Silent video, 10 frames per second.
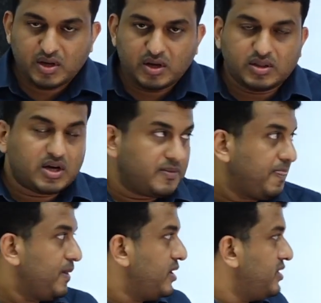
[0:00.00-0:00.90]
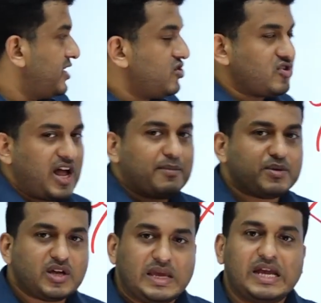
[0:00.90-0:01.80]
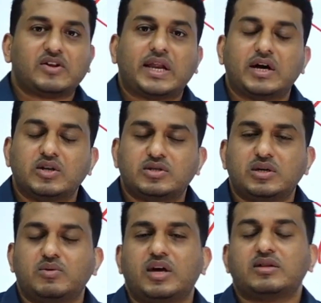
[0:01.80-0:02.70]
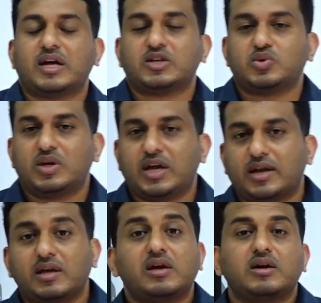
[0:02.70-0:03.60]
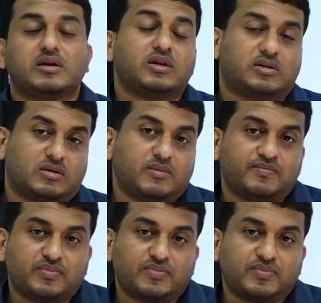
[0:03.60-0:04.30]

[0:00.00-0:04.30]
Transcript: The trapped heat energy is actually getting increased.